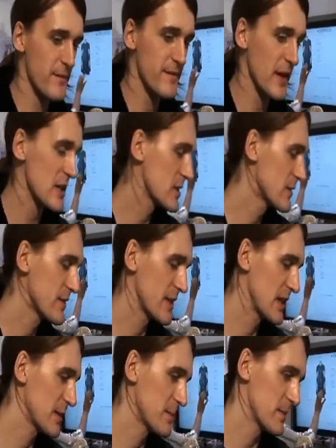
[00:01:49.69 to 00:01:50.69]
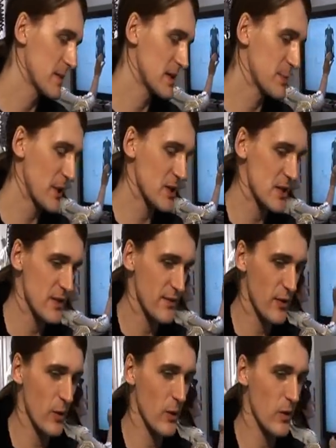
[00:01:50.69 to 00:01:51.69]
fashion film, especially
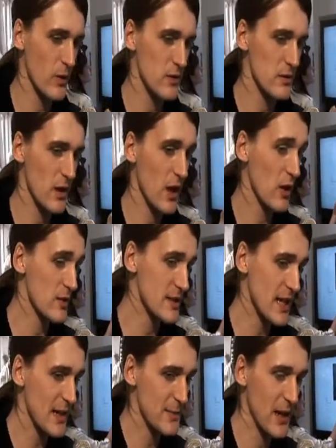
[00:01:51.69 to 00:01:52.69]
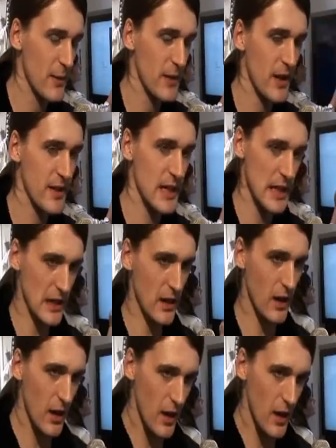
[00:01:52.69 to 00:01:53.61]
for a long time now, and I think